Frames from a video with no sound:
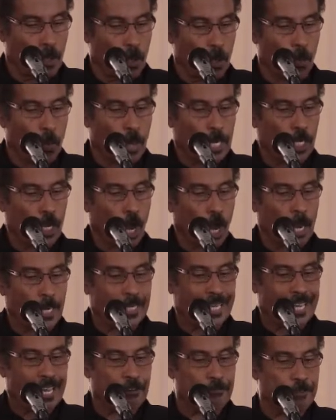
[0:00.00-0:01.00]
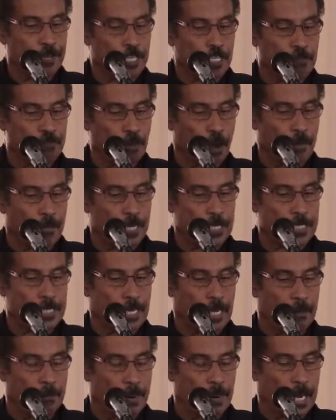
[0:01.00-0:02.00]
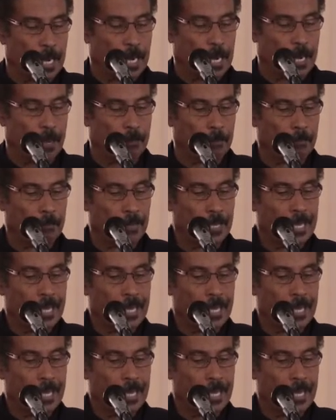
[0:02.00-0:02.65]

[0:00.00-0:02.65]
When God gave his promise to Abraham,